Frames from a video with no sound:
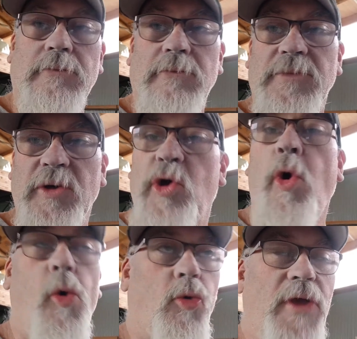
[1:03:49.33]
it's a
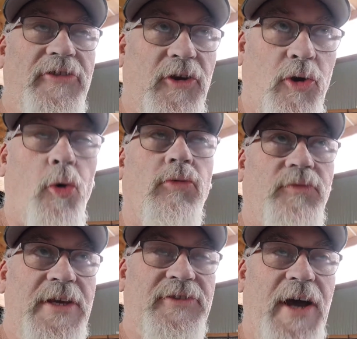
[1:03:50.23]
cool. That's a cool.
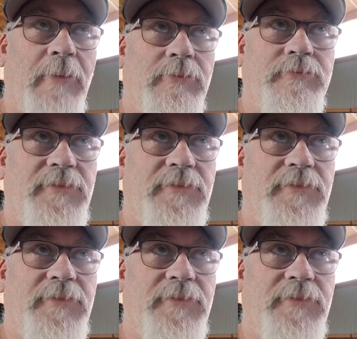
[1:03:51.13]
It's um,